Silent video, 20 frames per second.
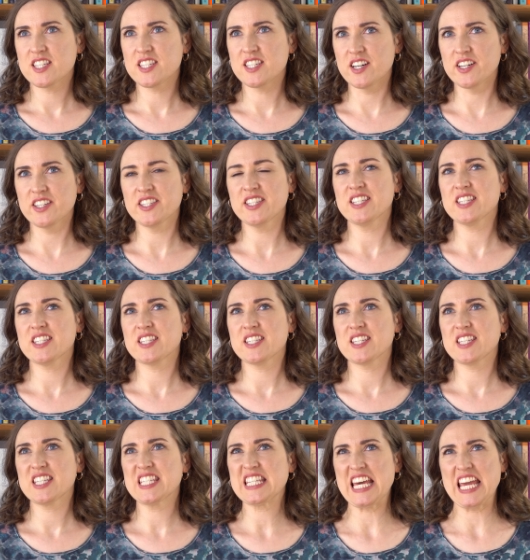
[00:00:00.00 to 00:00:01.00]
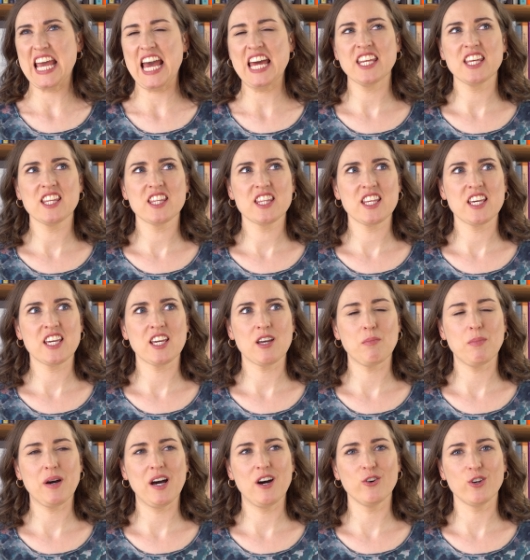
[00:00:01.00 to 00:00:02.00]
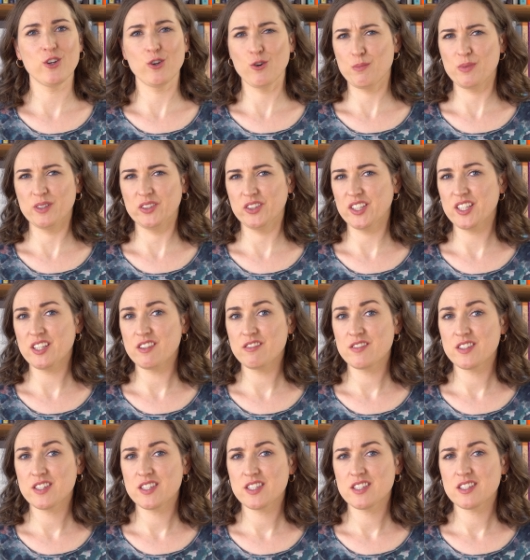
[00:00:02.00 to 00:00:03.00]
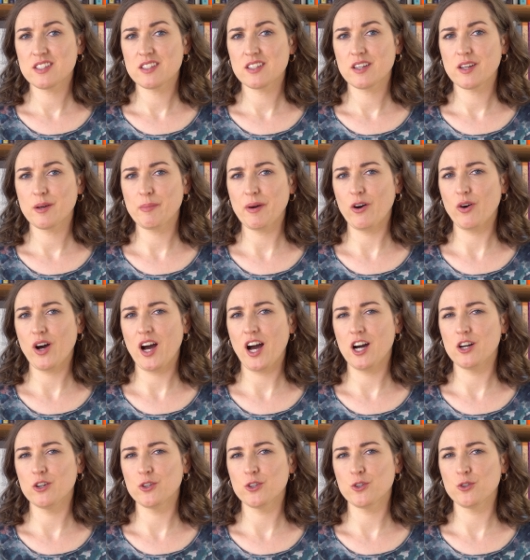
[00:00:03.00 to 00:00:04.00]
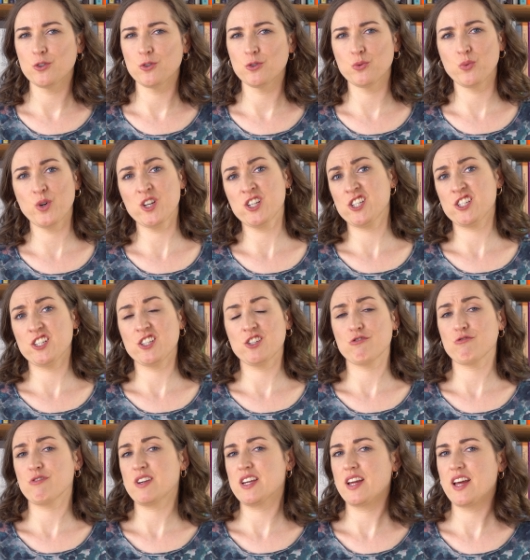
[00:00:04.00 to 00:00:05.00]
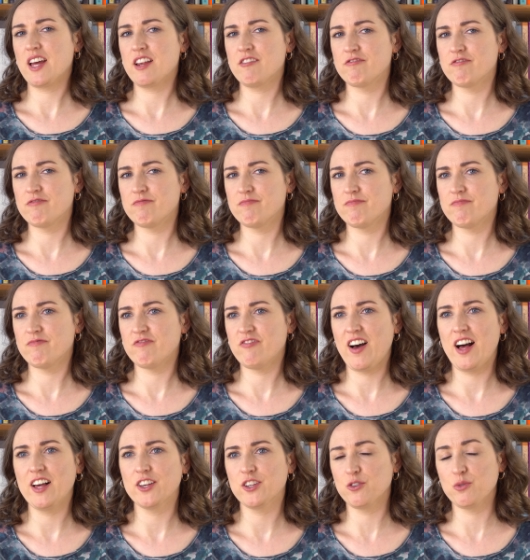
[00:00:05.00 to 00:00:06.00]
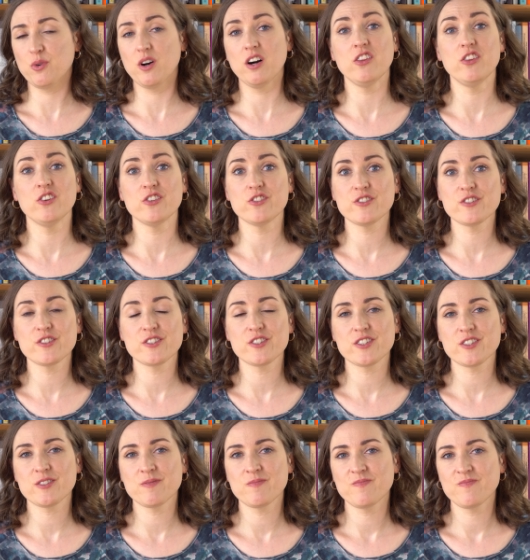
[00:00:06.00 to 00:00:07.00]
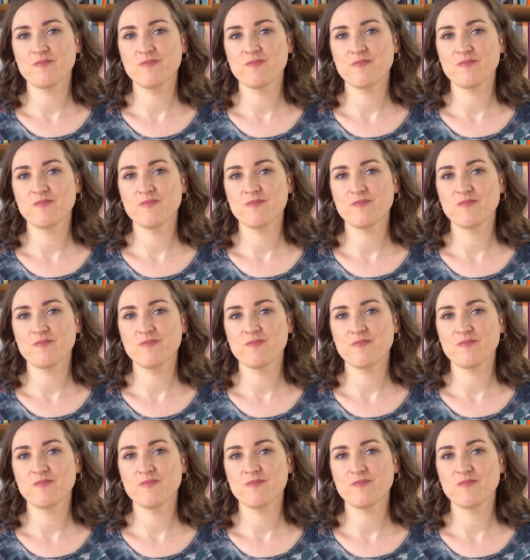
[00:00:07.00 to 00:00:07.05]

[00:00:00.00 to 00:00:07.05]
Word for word: doesn't say anything about your beliefs, about how you wish to treat and value others.